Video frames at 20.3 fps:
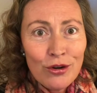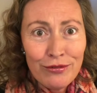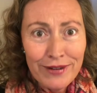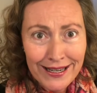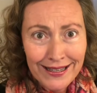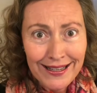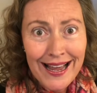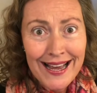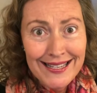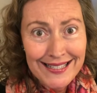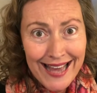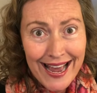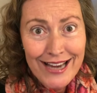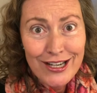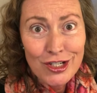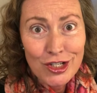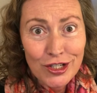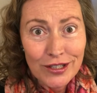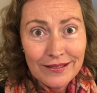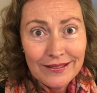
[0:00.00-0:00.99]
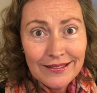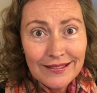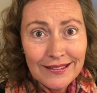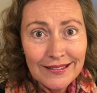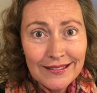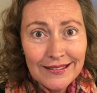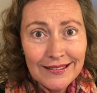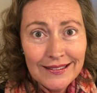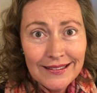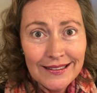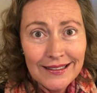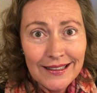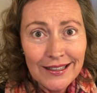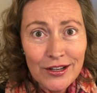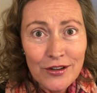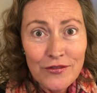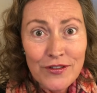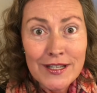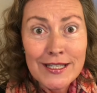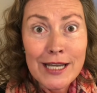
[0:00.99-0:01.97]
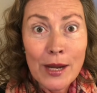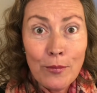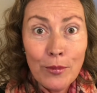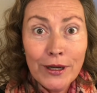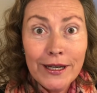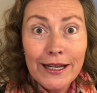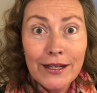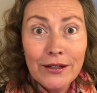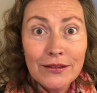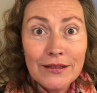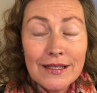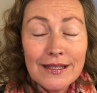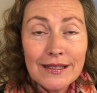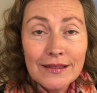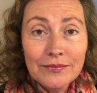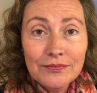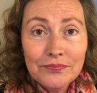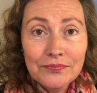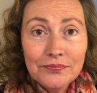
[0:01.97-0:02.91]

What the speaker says: realization for someone else.